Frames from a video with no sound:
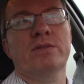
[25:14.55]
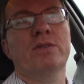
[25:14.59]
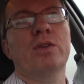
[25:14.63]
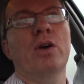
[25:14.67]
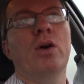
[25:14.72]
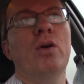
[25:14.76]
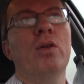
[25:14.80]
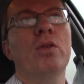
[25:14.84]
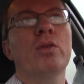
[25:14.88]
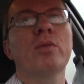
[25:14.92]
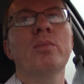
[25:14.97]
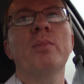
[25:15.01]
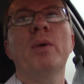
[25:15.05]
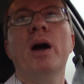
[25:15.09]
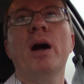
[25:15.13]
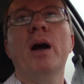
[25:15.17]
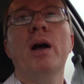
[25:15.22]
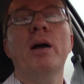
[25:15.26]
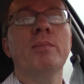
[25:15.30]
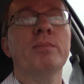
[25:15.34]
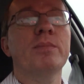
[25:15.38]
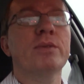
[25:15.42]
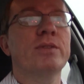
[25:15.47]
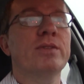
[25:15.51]
told her
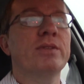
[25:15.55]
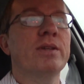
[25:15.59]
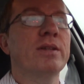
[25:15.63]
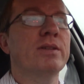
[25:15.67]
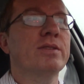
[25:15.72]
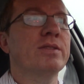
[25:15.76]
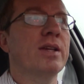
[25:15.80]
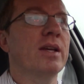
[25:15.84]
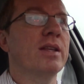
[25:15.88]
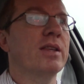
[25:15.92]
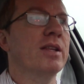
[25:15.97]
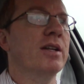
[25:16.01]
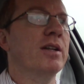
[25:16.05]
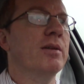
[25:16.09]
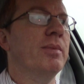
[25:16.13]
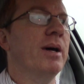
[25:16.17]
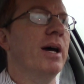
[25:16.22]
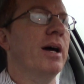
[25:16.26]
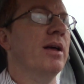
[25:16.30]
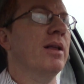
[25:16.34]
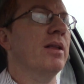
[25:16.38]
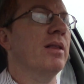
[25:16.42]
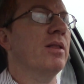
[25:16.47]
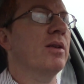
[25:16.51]
mom, said something
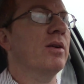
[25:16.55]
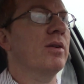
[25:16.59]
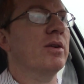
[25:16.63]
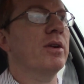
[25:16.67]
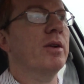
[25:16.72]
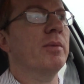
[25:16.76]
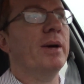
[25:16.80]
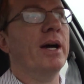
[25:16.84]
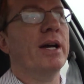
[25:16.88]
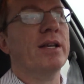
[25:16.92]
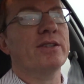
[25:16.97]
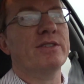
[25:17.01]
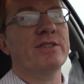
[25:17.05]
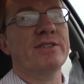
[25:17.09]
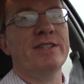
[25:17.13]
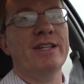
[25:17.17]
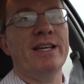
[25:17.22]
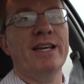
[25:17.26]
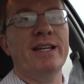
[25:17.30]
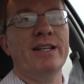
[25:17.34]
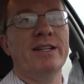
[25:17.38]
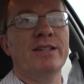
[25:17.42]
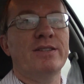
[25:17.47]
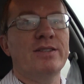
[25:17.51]
about, learned about
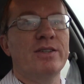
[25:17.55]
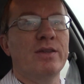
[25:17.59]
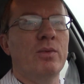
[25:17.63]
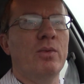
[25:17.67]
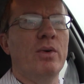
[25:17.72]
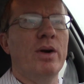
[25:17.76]
sin, and said,